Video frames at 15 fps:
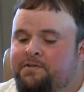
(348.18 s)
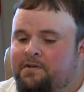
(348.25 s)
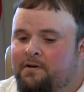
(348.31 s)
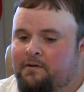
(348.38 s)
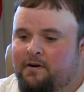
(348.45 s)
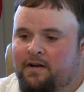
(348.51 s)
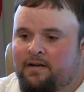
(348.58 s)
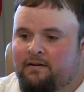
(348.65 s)

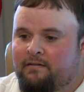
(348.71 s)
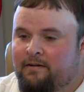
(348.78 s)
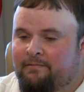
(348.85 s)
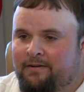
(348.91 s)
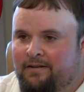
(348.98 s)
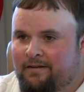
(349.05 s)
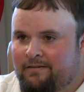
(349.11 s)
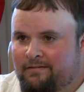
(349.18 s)
Stun grenade. I
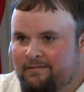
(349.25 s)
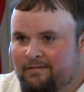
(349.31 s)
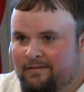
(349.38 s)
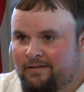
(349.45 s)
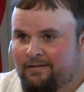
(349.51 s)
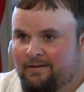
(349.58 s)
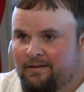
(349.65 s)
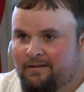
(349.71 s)

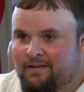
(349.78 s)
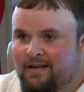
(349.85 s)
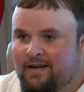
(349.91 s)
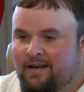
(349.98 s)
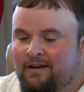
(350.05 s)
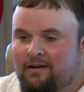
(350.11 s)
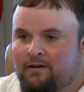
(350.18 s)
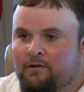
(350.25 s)
mean, they
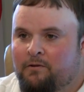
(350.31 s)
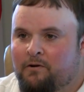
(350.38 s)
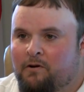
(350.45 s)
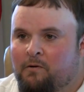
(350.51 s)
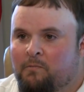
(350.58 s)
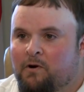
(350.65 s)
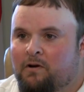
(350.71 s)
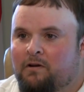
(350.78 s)
need to do their
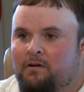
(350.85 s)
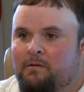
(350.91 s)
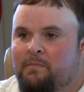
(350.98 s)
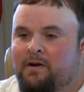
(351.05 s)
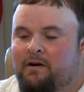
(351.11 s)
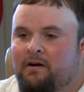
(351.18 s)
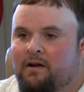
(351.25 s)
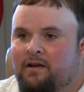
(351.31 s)
homework a little
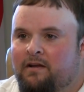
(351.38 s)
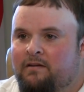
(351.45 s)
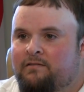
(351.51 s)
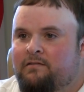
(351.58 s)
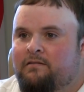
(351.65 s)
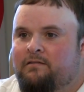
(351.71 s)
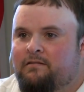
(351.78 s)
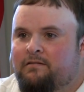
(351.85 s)
better, I guess.